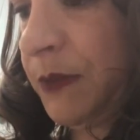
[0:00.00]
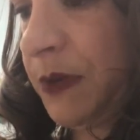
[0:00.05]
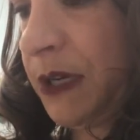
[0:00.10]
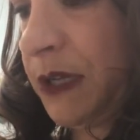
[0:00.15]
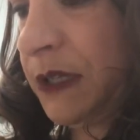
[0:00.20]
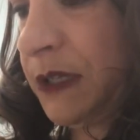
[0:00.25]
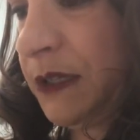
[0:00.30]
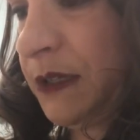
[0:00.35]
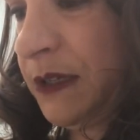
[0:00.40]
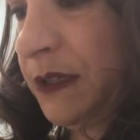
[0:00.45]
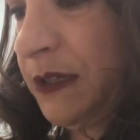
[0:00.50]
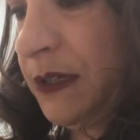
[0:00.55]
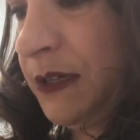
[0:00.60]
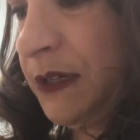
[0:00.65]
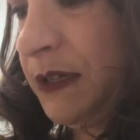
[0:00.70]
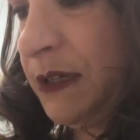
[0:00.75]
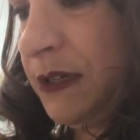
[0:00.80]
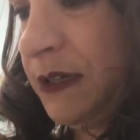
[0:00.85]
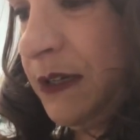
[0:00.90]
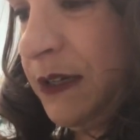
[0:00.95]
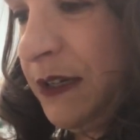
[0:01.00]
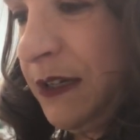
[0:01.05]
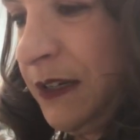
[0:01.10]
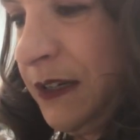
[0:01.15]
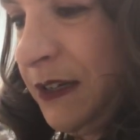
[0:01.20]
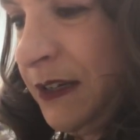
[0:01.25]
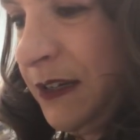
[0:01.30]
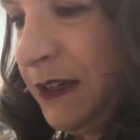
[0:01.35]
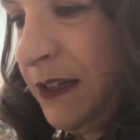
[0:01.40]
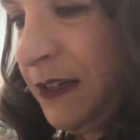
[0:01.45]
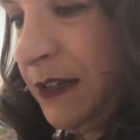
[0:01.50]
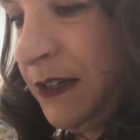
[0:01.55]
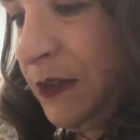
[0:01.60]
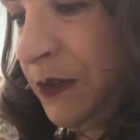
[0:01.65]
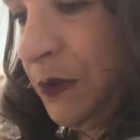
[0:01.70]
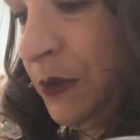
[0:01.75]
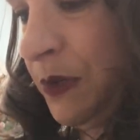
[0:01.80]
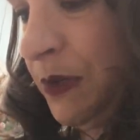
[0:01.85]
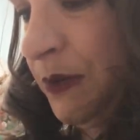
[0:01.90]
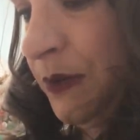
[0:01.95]
I do
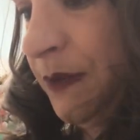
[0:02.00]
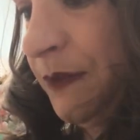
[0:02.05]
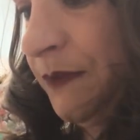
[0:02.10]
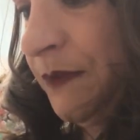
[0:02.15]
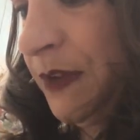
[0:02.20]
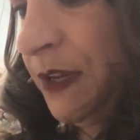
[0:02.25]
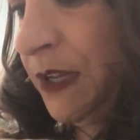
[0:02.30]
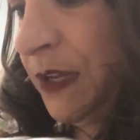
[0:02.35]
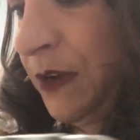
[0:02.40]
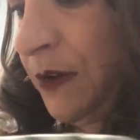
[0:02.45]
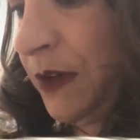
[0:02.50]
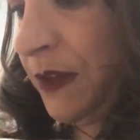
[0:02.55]
a video.